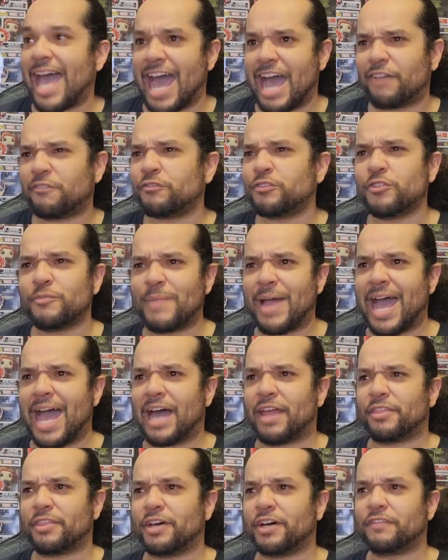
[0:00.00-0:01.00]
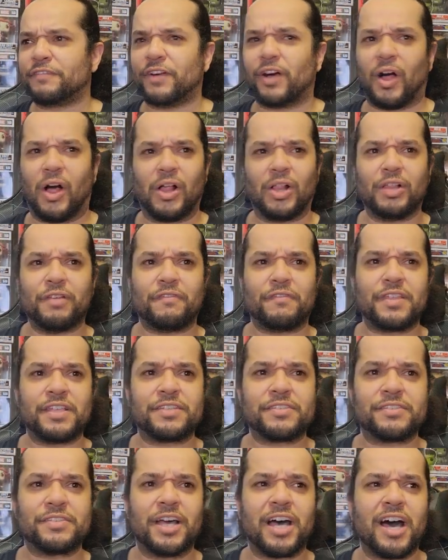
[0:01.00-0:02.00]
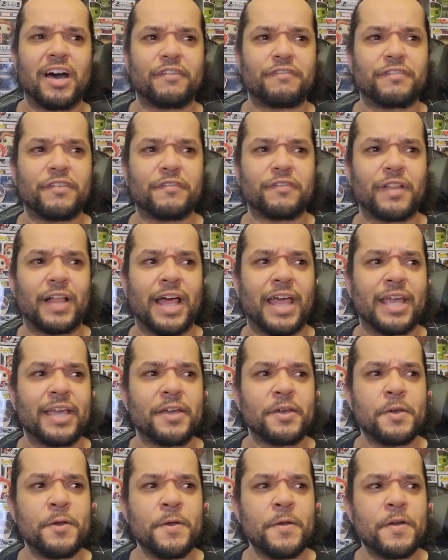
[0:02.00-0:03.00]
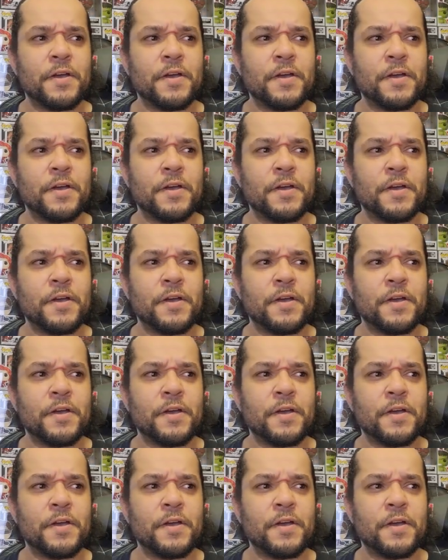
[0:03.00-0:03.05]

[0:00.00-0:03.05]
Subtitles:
aftermath of all of this stuff of like,